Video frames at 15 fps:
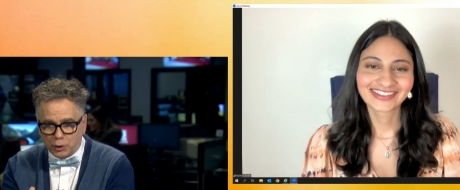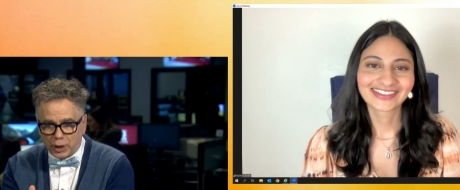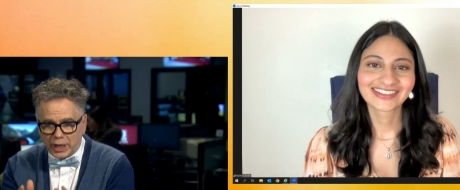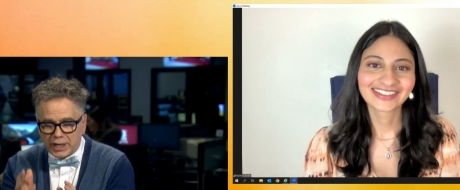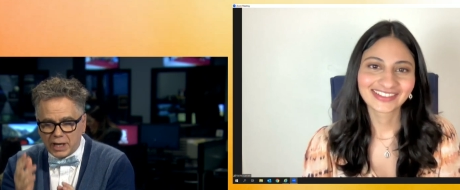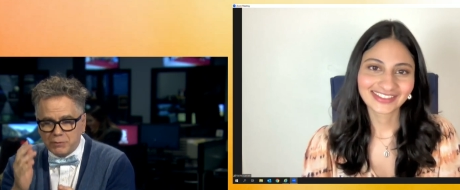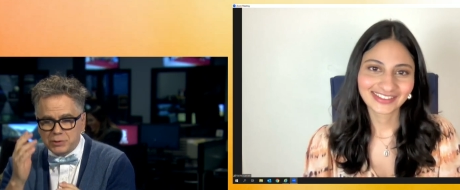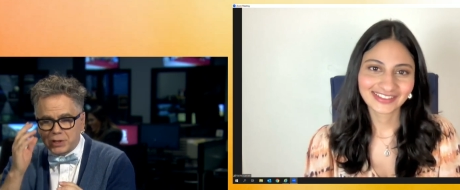
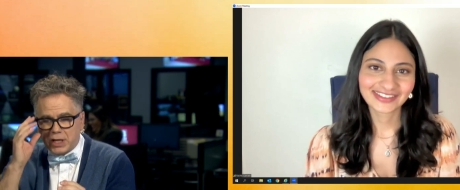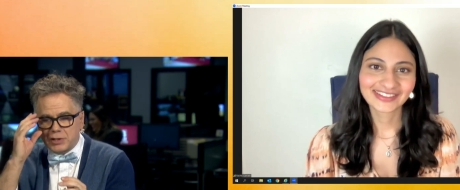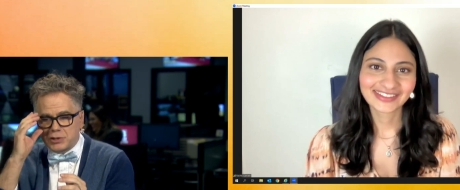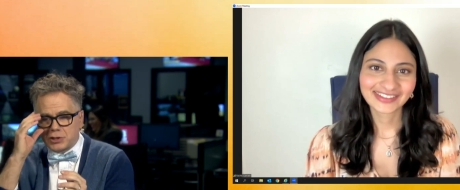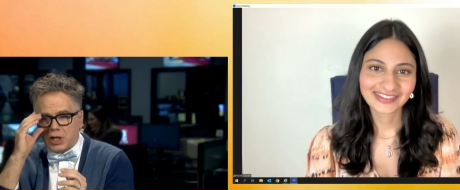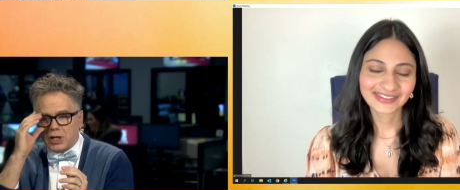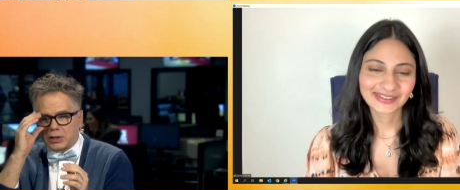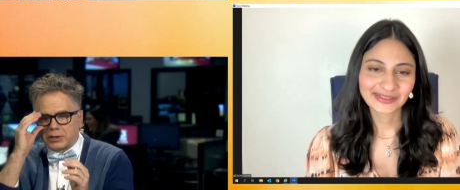Speaker 1: and I was kind of
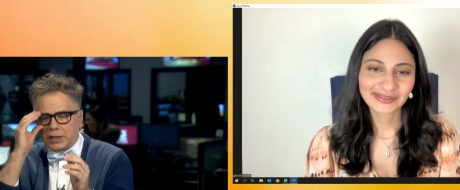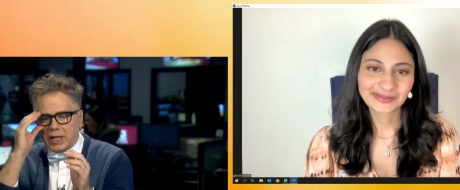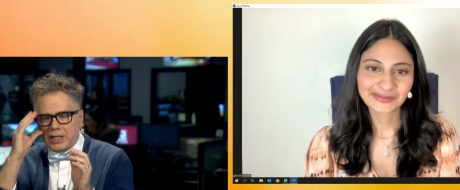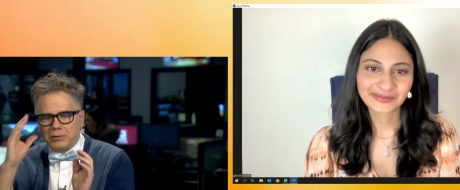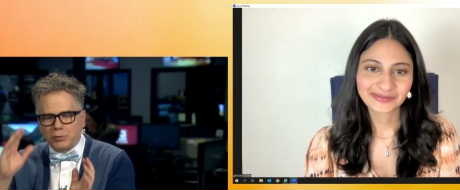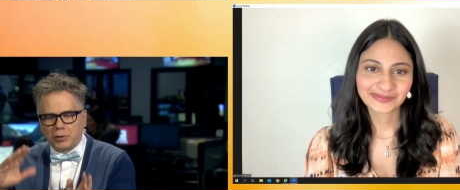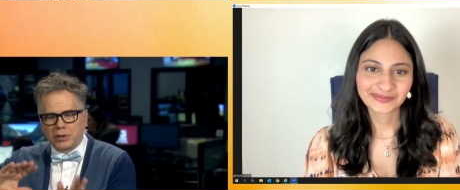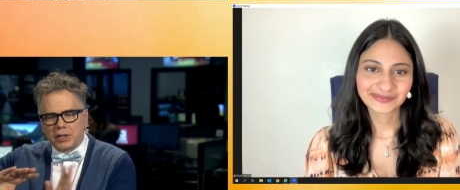shocked that I
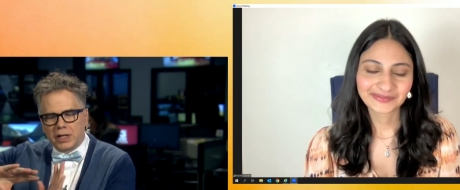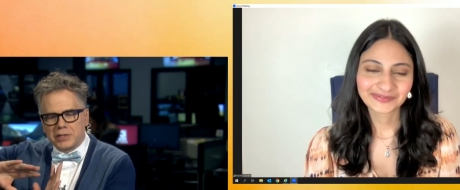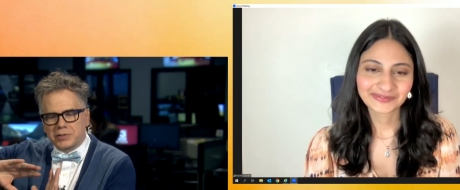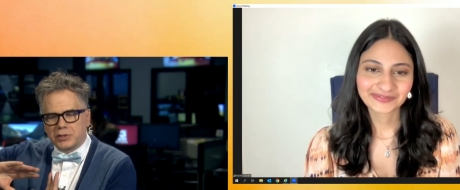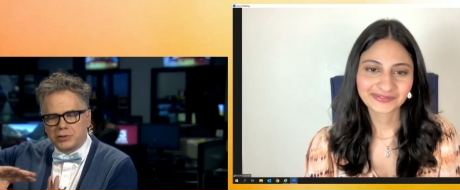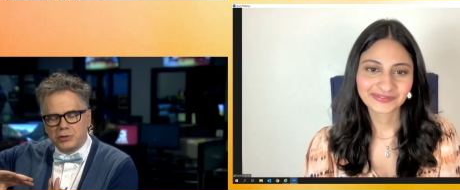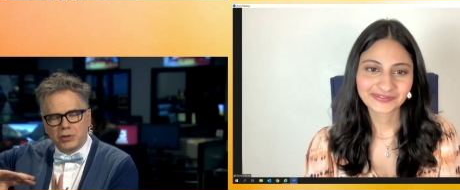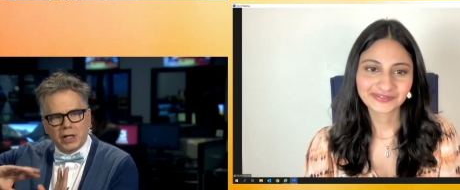didn't realize
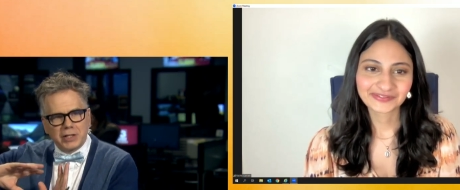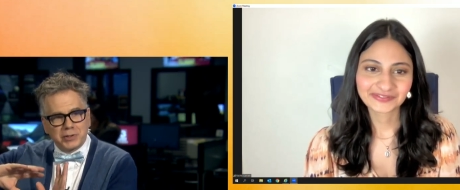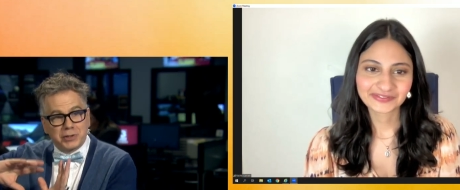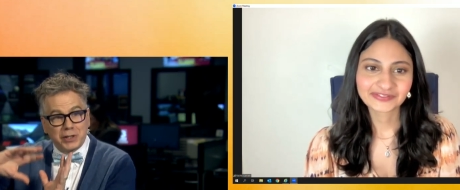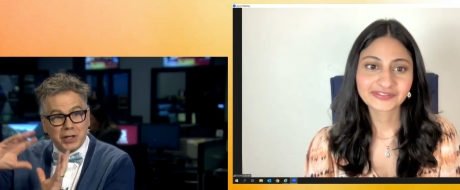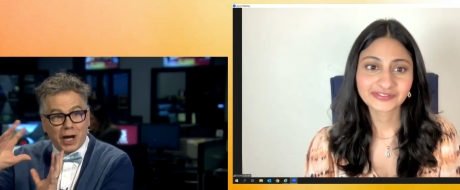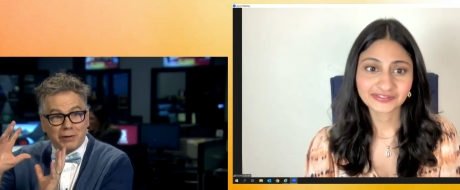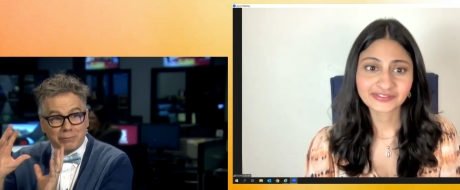that you guys
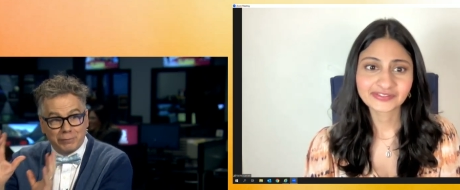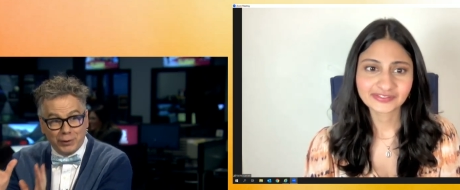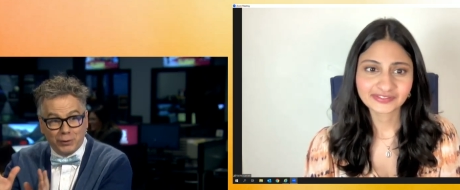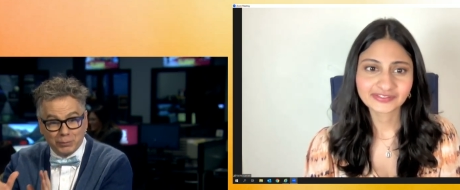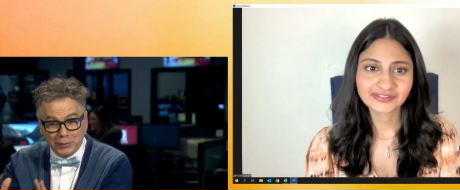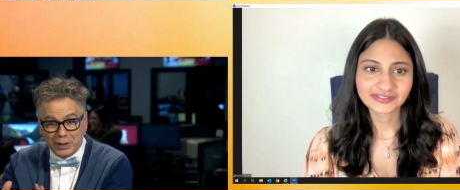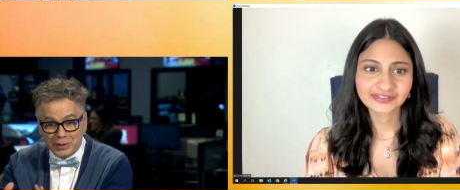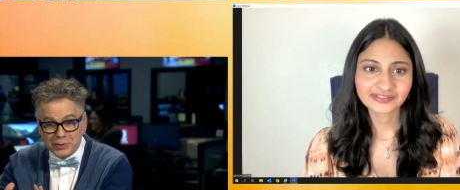did not
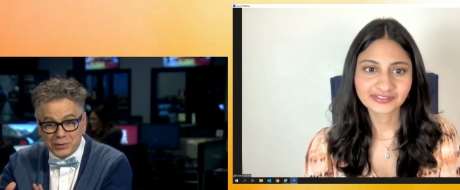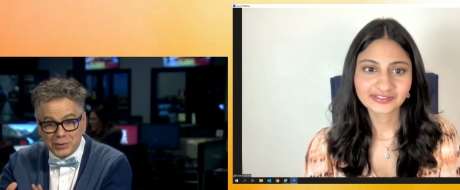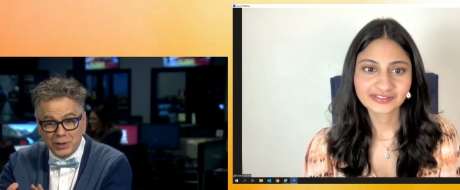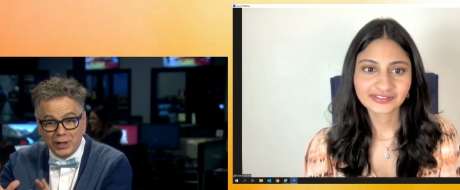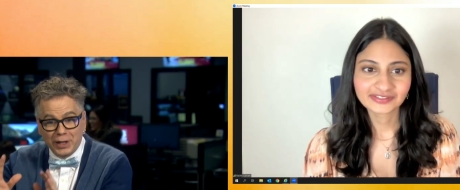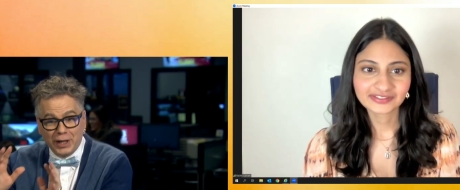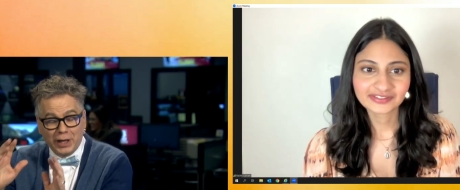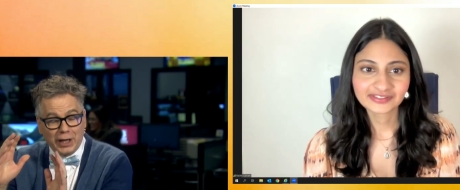film this
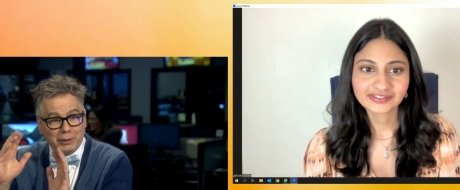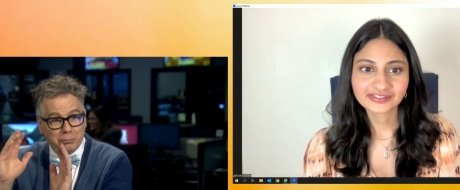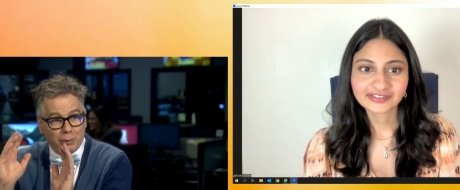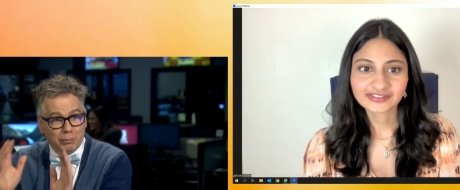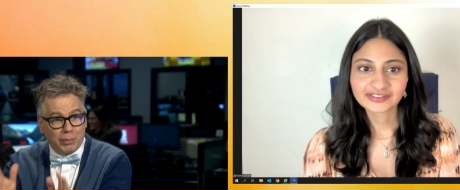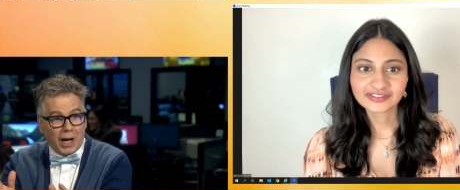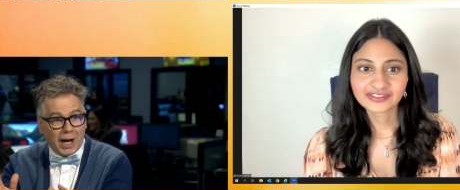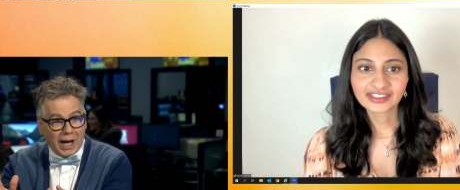in
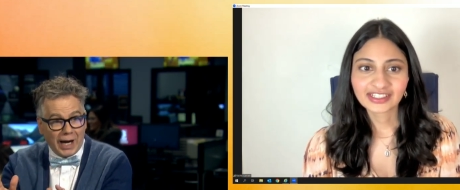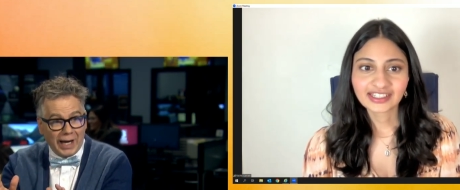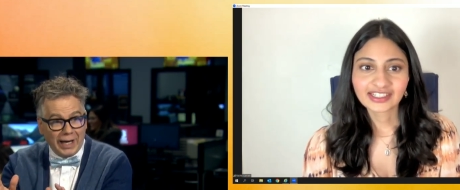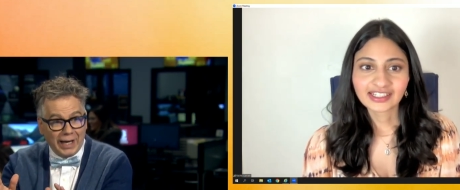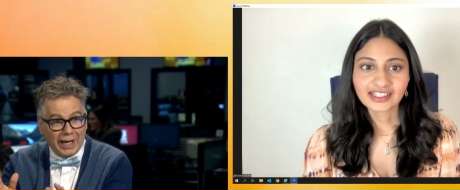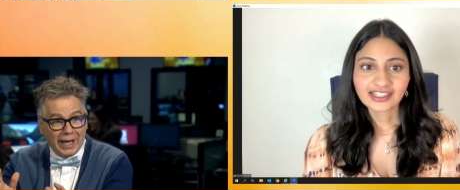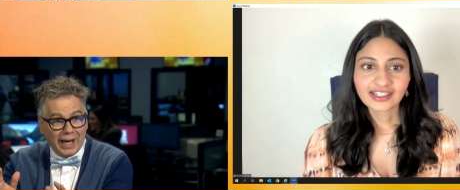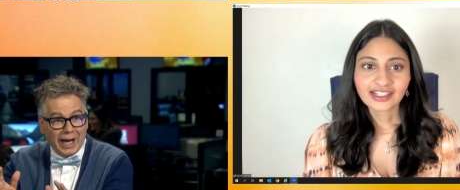Mumbai.
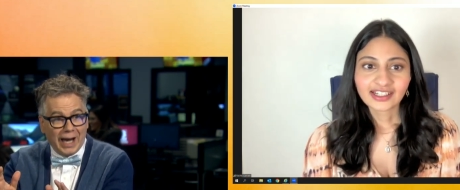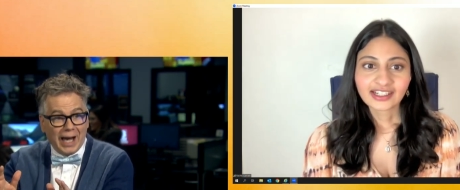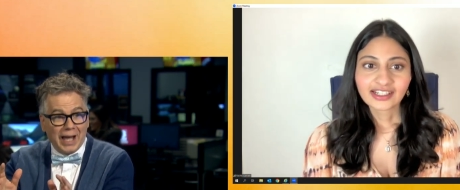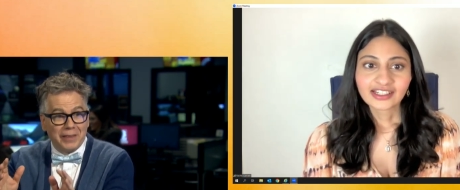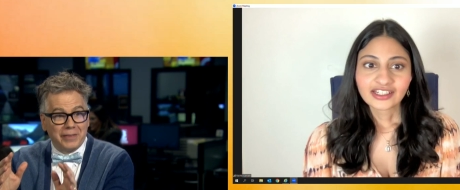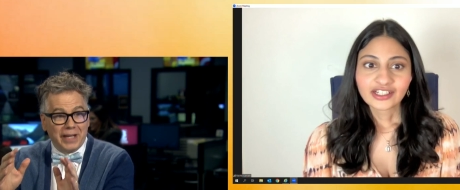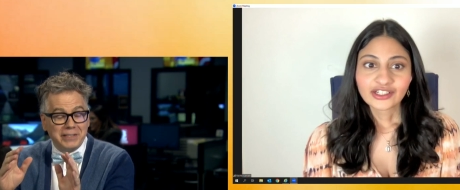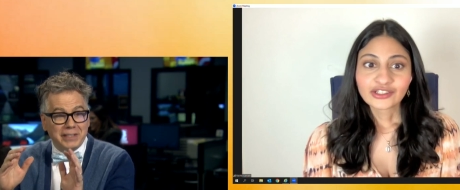
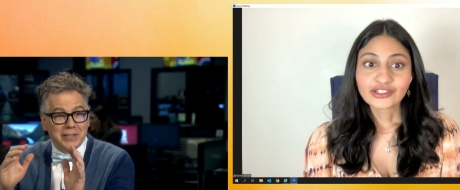They did